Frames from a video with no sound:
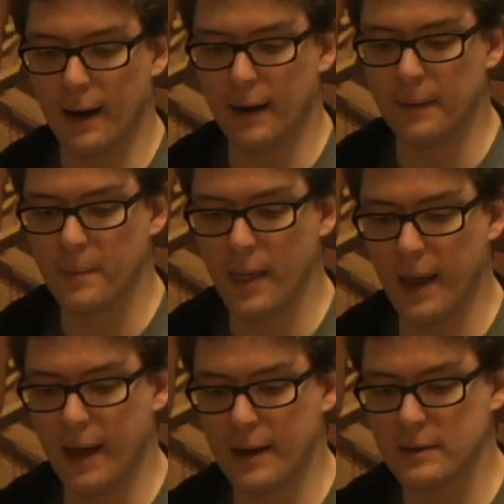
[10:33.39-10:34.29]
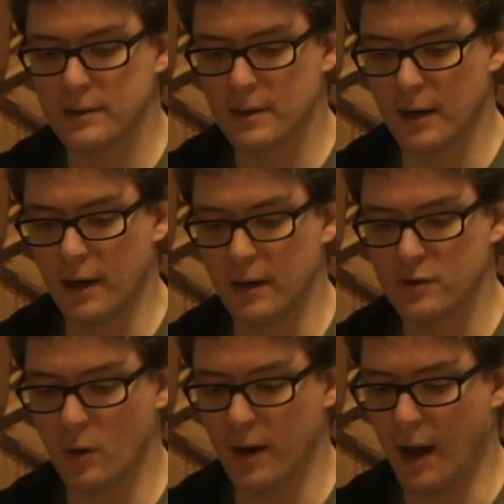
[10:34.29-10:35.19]

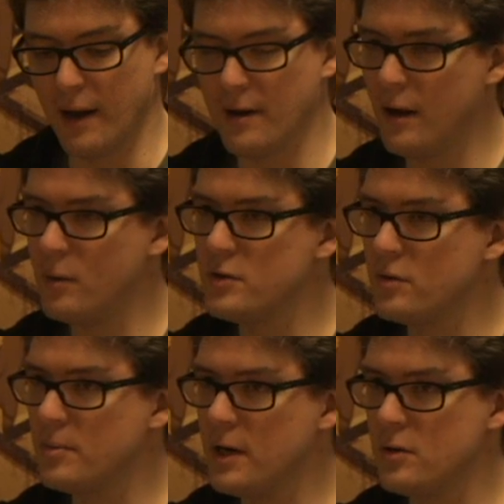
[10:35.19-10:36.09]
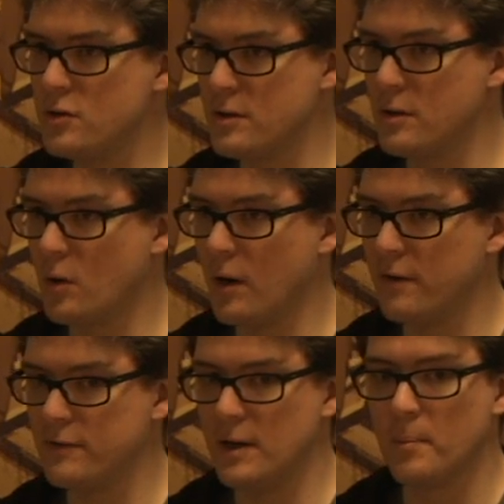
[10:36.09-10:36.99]
So I'd always sort of been interested in the
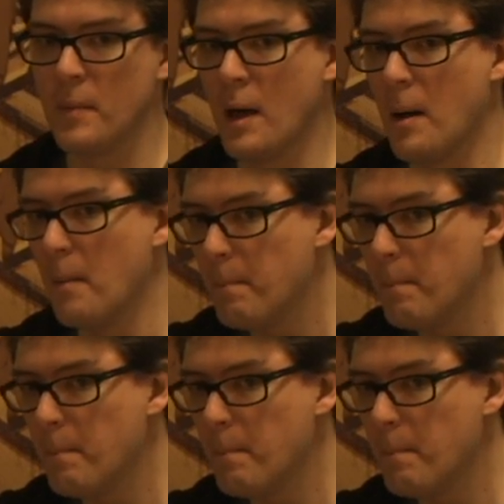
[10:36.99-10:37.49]
creative team,